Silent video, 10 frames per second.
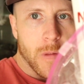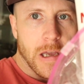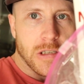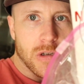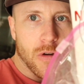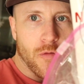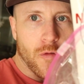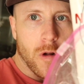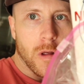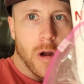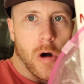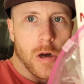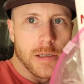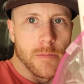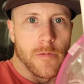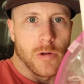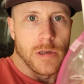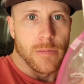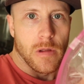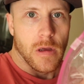It's really awesome for
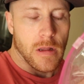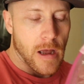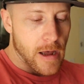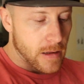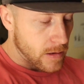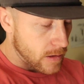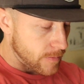something like that.